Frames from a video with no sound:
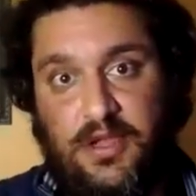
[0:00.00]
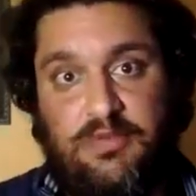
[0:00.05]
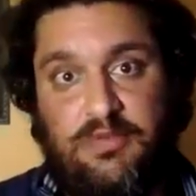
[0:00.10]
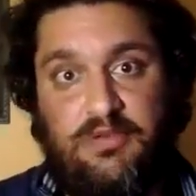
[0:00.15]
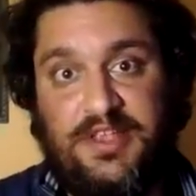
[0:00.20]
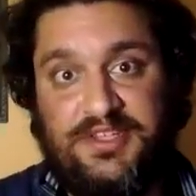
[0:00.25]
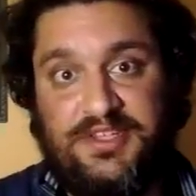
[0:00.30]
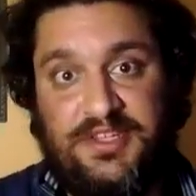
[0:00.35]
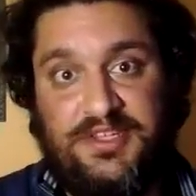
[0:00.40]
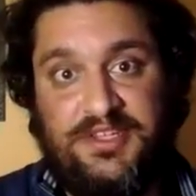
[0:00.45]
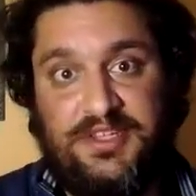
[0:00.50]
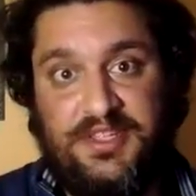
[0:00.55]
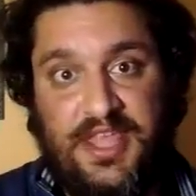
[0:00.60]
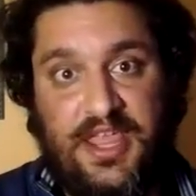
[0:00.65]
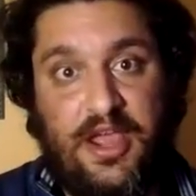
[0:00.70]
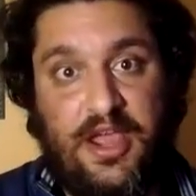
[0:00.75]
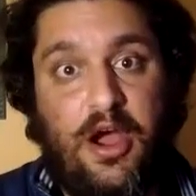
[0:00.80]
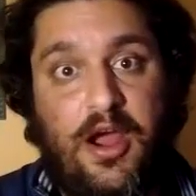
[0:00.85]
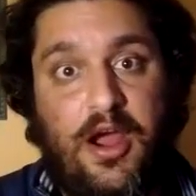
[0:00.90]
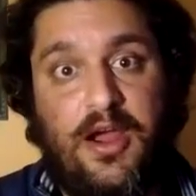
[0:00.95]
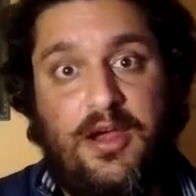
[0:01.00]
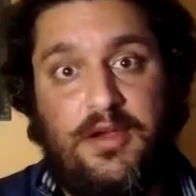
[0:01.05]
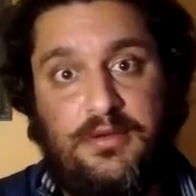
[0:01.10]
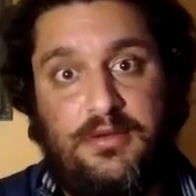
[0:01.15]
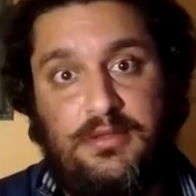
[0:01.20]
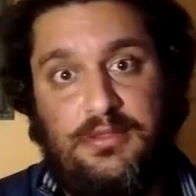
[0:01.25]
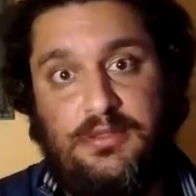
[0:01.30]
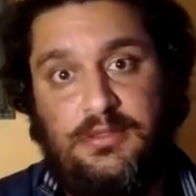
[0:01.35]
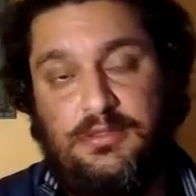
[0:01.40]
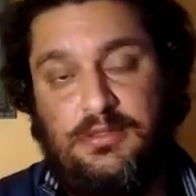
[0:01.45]
present they are
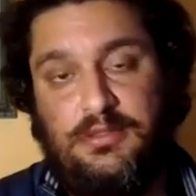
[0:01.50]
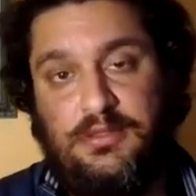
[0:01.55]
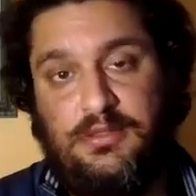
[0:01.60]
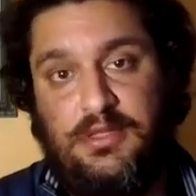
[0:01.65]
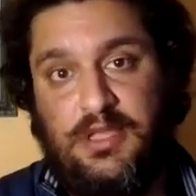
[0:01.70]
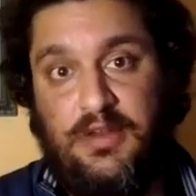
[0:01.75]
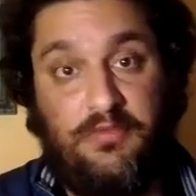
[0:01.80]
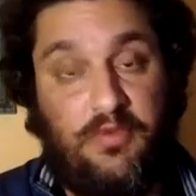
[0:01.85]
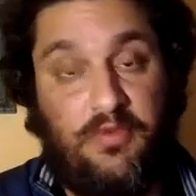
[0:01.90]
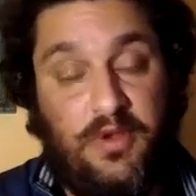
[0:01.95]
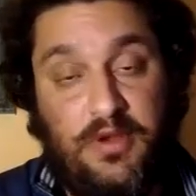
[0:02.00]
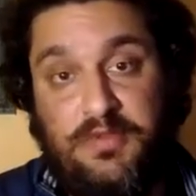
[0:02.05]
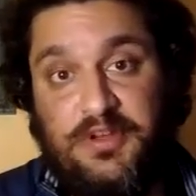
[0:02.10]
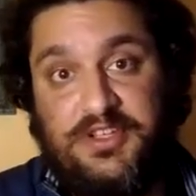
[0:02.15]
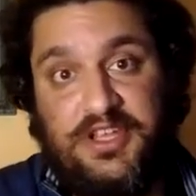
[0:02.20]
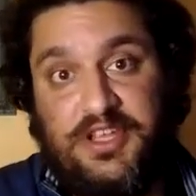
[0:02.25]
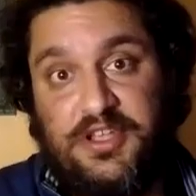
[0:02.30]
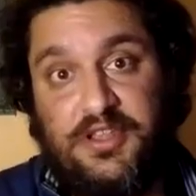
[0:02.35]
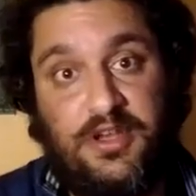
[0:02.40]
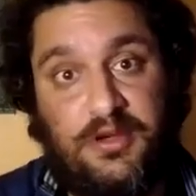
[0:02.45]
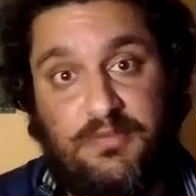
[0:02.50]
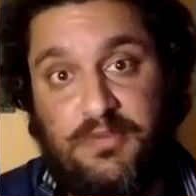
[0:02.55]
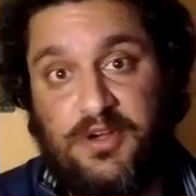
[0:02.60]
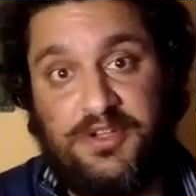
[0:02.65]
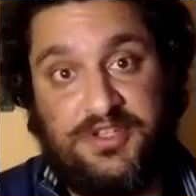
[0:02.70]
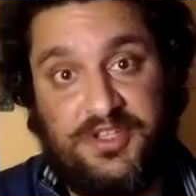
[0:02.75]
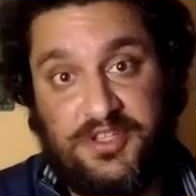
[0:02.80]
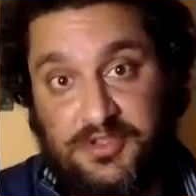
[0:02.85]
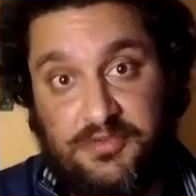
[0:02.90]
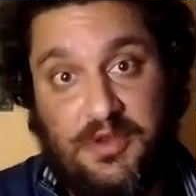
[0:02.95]
in one particular
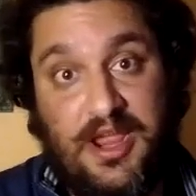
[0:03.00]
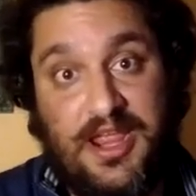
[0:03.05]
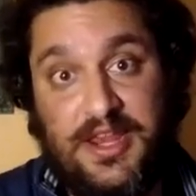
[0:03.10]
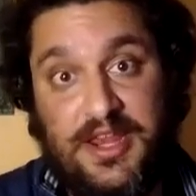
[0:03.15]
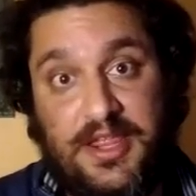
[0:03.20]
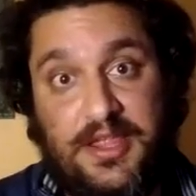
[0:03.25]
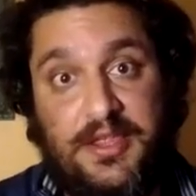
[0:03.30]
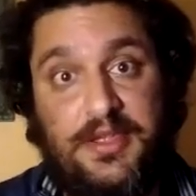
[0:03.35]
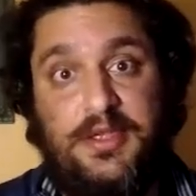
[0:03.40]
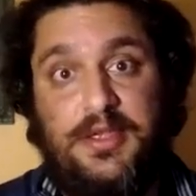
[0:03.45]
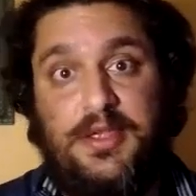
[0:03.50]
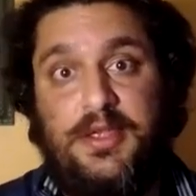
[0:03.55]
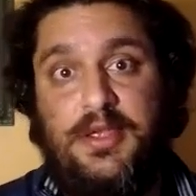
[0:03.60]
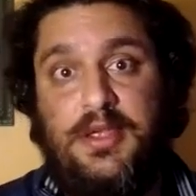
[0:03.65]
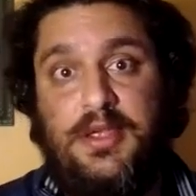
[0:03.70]
person's writing.